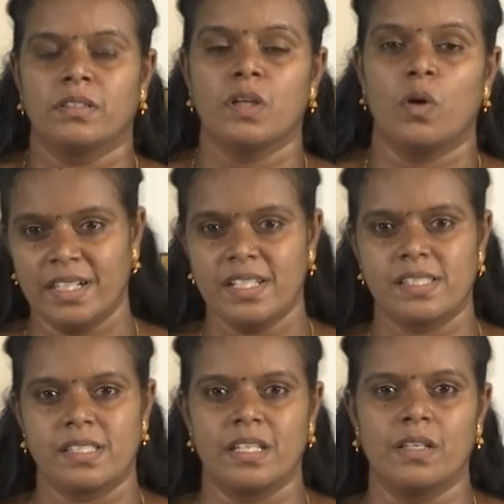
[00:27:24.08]
Now let us
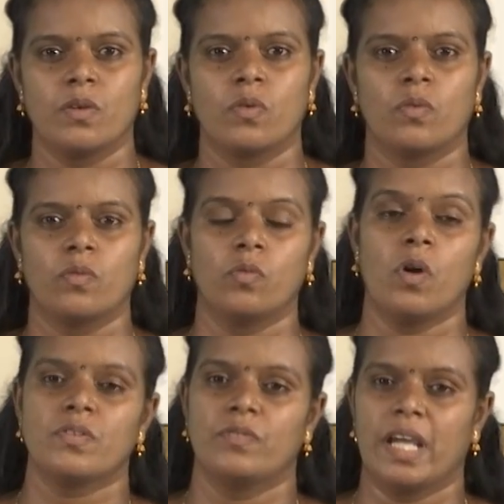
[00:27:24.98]
see
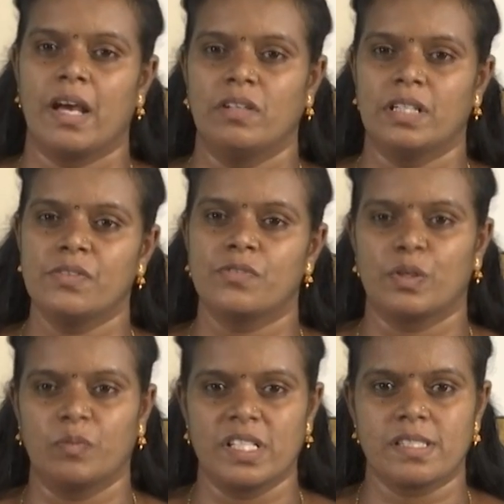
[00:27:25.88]
what we have learned
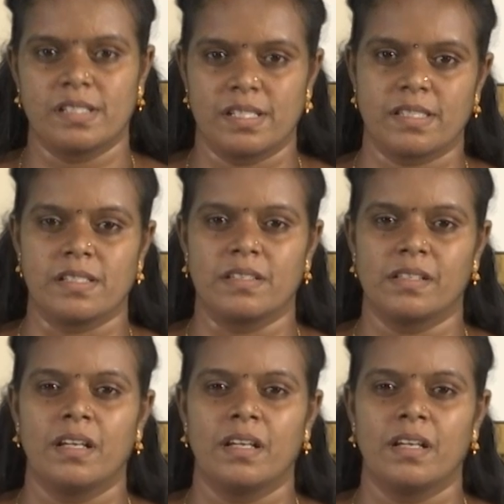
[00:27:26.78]
from this lesson.